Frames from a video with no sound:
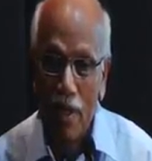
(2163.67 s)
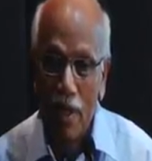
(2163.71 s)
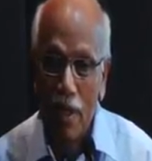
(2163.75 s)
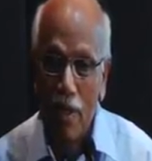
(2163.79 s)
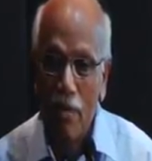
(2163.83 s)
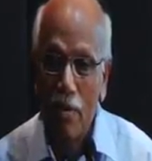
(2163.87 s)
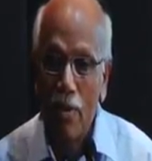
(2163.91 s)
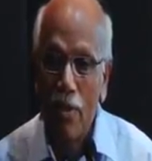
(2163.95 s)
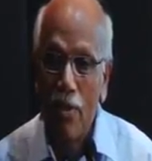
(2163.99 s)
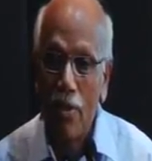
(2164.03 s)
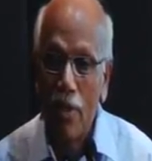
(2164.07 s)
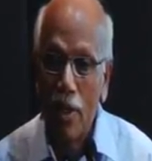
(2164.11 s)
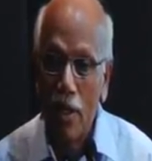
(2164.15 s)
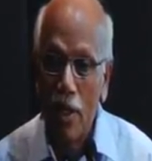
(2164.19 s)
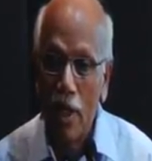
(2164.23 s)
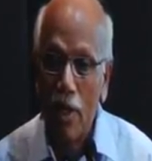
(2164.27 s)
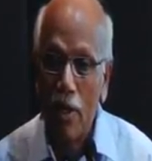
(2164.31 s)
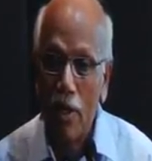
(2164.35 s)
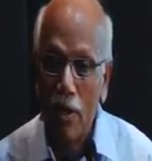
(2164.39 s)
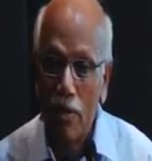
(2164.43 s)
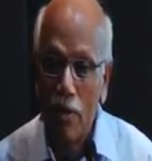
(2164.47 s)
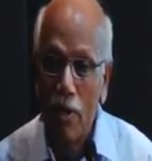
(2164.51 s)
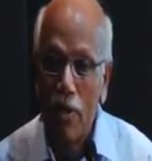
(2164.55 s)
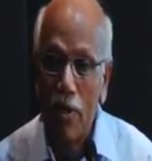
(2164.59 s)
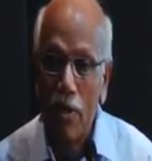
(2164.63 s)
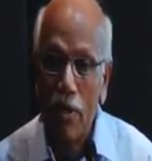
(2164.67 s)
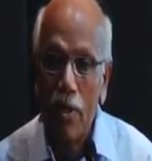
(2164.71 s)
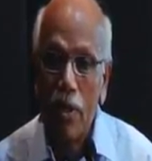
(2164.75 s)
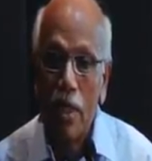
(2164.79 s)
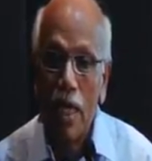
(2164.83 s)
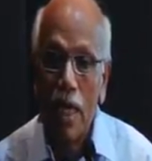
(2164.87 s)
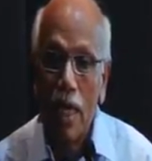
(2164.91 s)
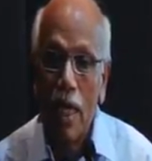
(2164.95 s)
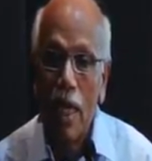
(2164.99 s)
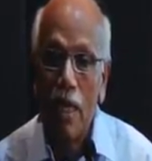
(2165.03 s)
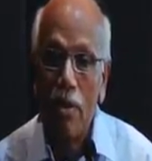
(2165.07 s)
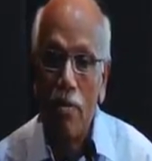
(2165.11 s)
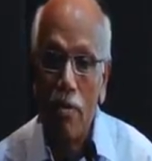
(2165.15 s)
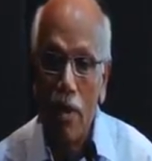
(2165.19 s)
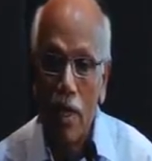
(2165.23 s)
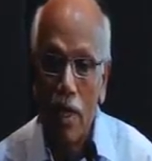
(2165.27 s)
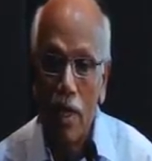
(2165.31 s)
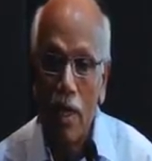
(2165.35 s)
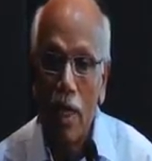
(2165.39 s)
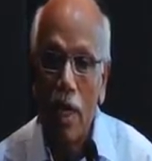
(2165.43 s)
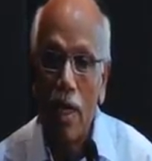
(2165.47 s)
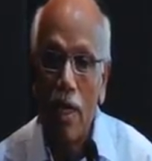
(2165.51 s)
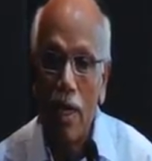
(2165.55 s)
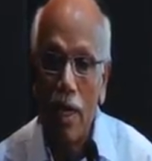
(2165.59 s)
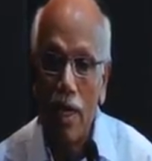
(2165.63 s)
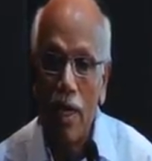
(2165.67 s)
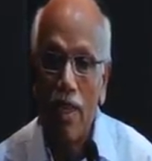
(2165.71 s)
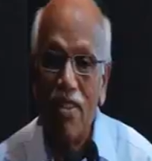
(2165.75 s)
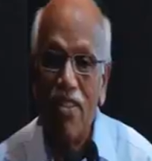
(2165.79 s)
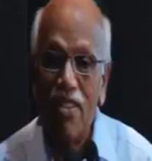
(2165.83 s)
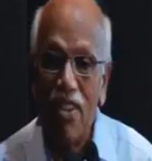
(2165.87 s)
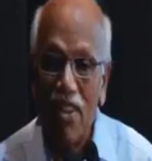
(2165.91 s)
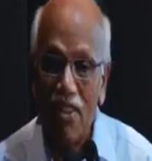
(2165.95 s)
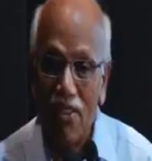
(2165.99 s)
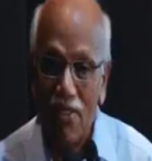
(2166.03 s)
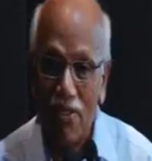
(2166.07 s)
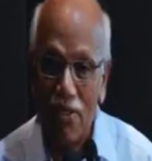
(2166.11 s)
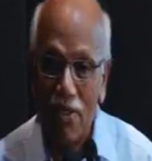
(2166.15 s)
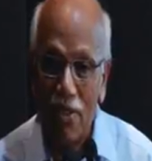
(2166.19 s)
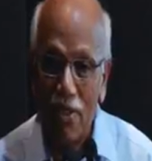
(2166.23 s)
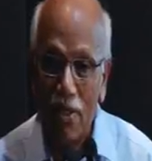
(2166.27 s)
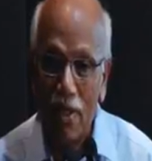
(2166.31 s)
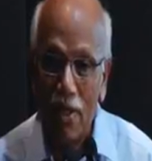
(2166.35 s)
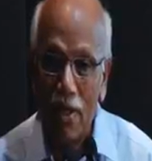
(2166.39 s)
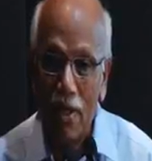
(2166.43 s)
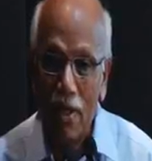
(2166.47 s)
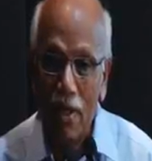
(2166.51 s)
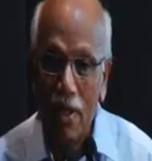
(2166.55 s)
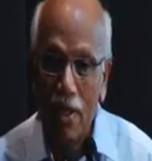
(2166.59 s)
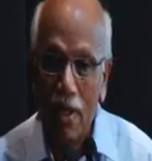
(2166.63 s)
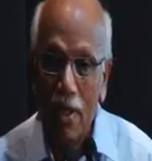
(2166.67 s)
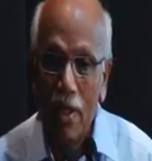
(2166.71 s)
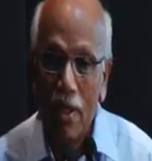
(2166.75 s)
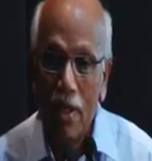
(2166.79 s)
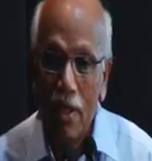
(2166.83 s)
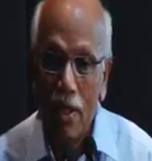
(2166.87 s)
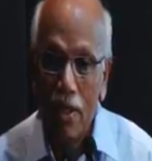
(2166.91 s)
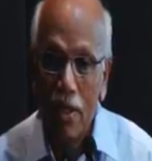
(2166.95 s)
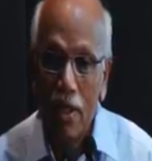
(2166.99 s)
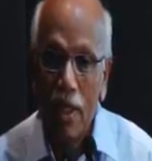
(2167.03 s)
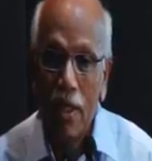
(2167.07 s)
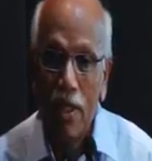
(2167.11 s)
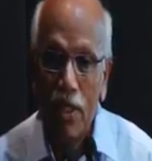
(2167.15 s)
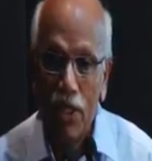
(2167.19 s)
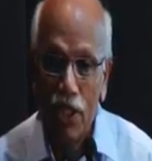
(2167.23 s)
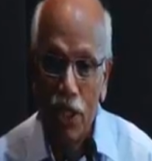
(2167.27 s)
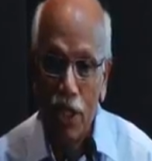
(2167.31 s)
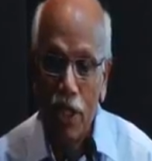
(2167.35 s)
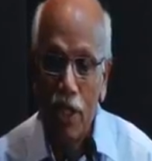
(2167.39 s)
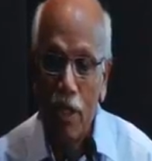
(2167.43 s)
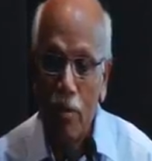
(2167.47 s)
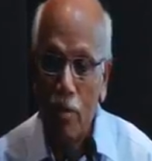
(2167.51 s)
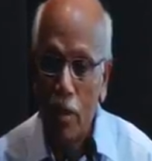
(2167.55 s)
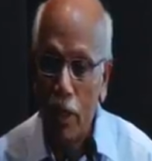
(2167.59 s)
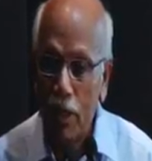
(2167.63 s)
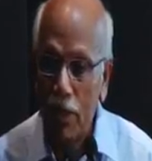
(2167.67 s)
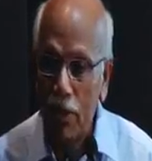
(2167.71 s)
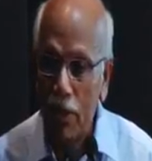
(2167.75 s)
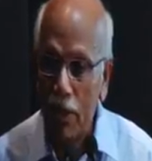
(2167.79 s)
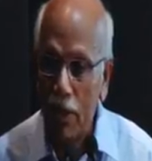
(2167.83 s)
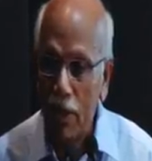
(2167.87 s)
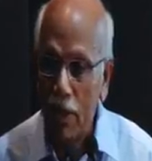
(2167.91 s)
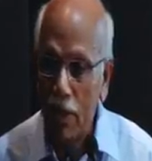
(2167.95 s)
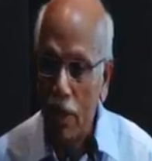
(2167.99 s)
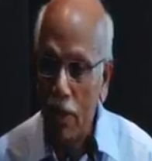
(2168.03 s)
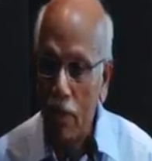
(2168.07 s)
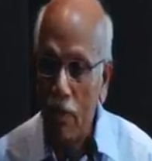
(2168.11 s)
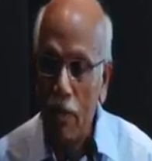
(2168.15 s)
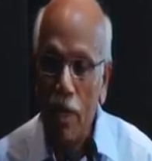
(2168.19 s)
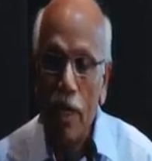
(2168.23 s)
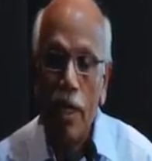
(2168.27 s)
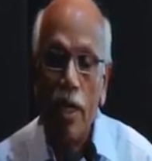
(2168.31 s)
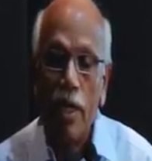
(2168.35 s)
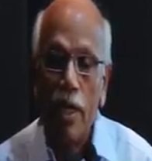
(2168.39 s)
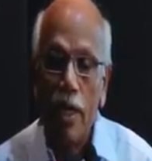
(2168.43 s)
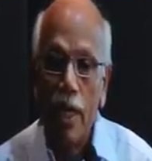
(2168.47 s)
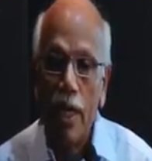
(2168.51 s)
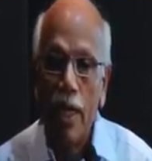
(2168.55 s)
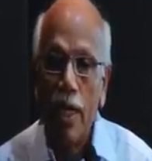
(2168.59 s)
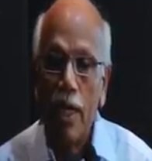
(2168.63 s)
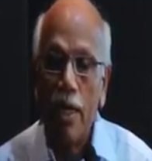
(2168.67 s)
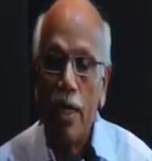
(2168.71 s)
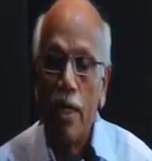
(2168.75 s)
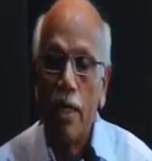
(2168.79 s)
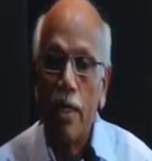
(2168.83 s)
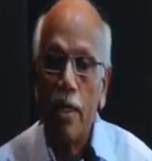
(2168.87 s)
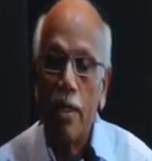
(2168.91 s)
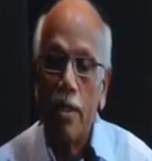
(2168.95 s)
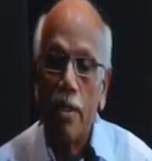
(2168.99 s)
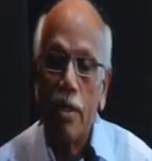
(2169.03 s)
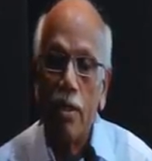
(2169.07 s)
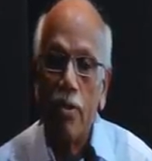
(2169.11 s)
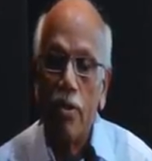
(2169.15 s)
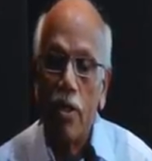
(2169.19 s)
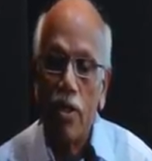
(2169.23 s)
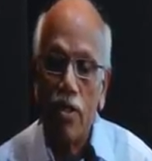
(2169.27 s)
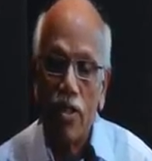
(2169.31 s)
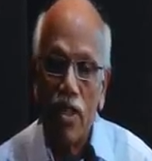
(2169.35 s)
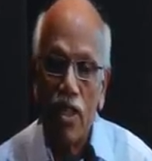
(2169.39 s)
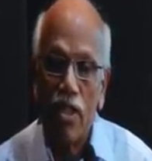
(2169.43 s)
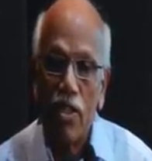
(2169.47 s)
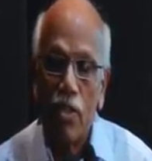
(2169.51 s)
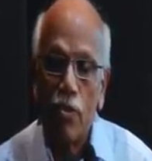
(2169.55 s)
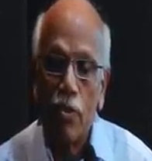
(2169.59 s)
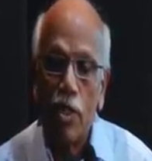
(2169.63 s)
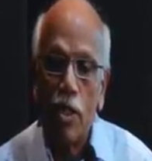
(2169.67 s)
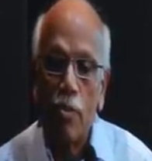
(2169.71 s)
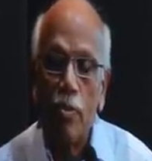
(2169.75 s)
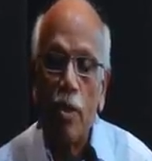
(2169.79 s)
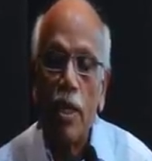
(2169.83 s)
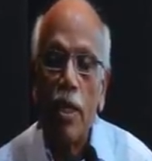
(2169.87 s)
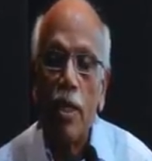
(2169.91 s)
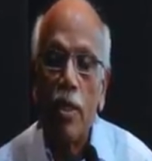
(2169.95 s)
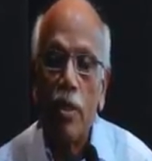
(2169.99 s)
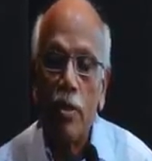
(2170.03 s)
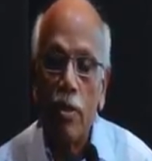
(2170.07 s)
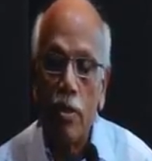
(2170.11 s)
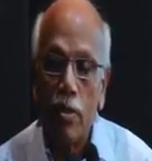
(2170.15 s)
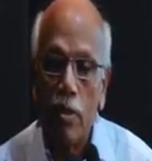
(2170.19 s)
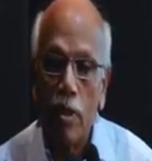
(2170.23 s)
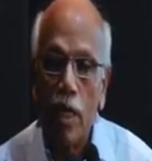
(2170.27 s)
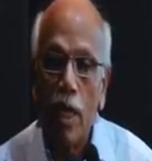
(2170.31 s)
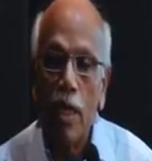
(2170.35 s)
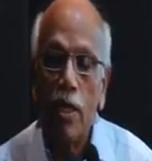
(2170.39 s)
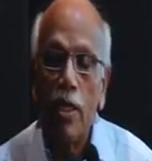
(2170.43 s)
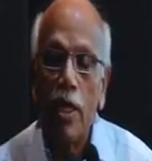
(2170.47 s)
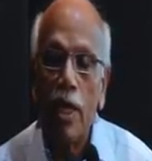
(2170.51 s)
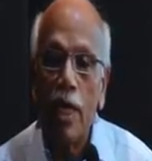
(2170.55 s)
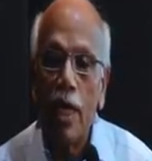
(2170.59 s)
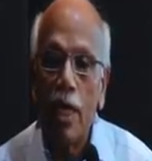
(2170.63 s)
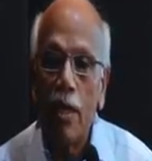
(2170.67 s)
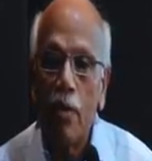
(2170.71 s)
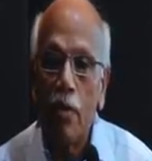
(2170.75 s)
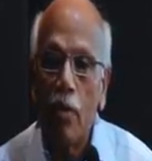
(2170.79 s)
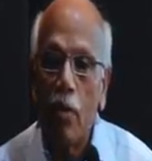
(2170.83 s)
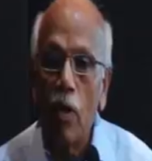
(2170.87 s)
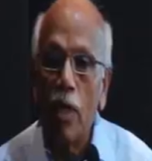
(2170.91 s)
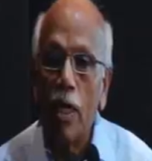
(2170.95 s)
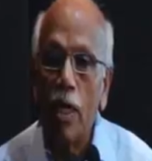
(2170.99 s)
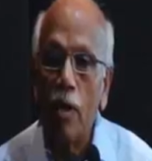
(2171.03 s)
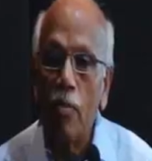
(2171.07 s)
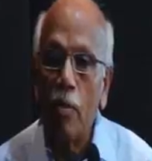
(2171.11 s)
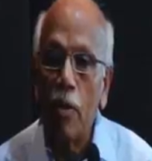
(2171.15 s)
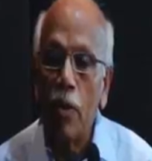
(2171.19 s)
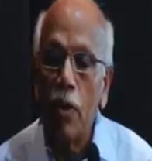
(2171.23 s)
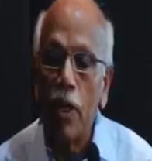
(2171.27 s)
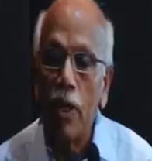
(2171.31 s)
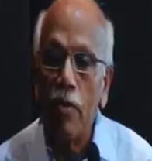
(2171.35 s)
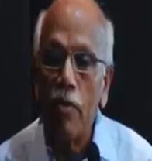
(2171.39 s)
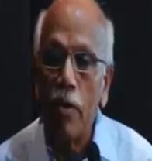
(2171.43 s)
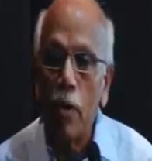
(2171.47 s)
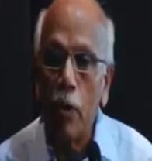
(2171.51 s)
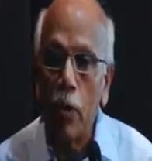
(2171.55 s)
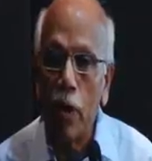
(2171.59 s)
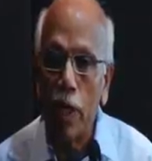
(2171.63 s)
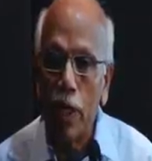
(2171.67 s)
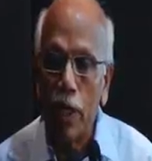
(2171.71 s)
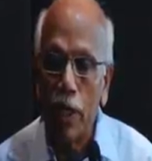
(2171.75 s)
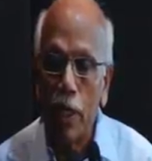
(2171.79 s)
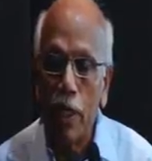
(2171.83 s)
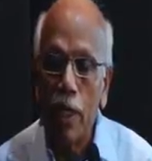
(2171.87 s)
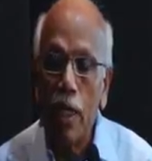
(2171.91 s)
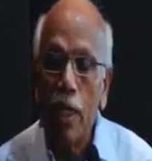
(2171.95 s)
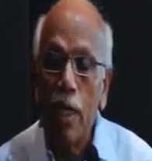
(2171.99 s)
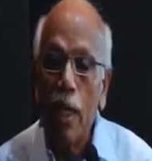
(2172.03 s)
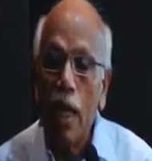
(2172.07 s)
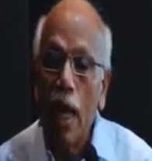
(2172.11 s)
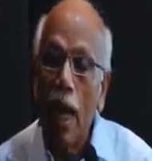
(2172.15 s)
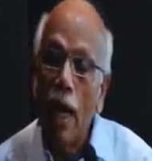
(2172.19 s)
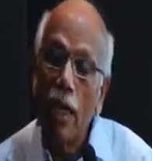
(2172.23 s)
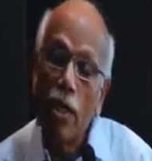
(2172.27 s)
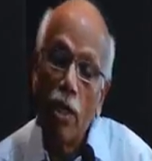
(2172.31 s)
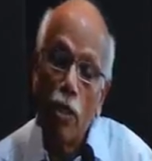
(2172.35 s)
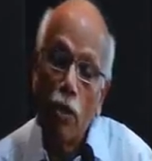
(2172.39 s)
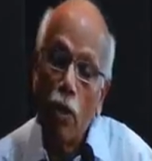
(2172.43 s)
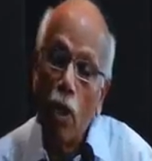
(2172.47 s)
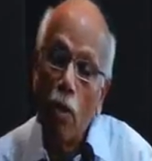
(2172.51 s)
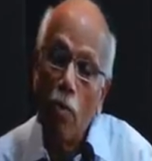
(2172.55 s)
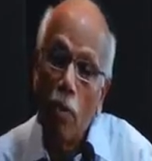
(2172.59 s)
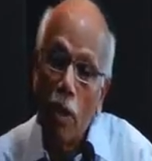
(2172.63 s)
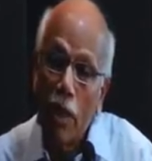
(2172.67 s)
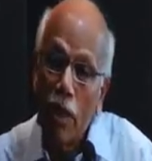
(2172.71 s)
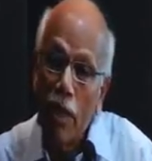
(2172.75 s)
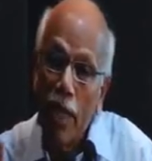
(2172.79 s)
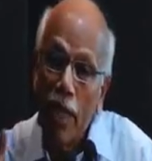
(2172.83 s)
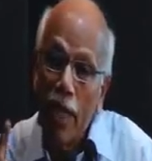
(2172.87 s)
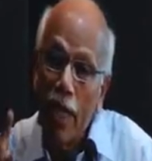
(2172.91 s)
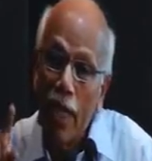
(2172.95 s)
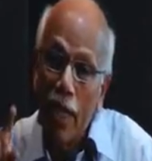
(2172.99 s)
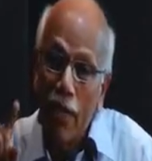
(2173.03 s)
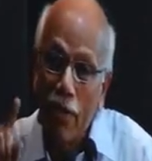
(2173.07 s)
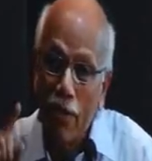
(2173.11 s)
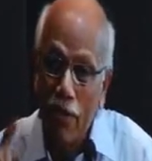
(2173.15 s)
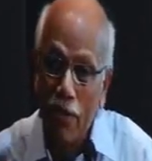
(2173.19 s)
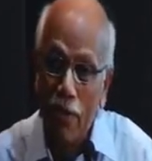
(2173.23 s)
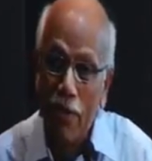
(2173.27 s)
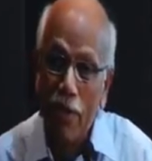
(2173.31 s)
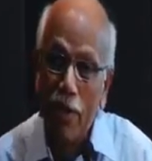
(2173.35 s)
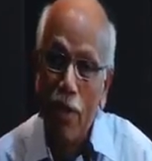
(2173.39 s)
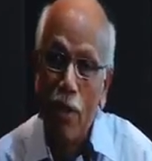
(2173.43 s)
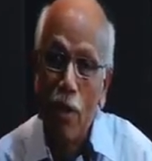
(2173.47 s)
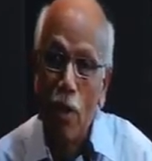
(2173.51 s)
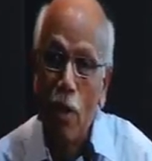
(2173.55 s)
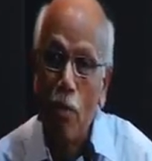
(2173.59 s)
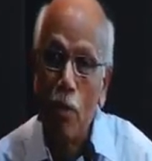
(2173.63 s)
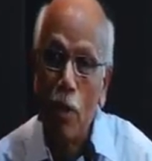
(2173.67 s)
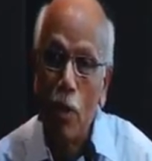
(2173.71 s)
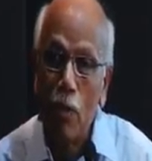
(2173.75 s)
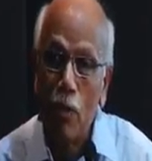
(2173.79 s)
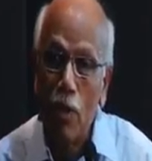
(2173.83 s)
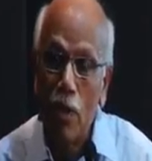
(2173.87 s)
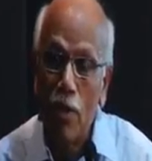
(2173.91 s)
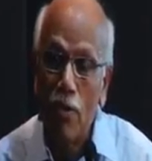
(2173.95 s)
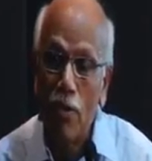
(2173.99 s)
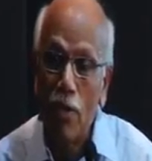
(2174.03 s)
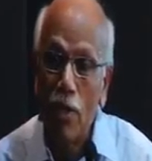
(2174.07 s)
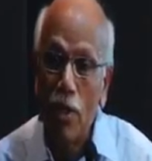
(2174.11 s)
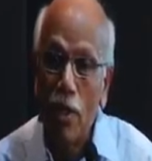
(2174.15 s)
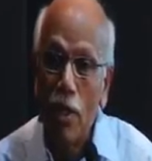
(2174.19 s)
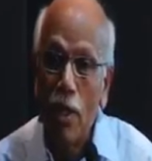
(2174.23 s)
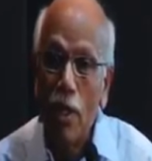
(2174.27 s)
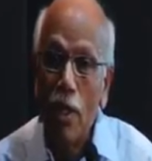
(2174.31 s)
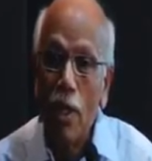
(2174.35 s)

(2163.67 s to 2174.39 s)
He was alive at 106, Chandrasekhar Bharati. When he died, there's a trust which made it, and they wanted me to give an oration. And the topic they gave, the topic was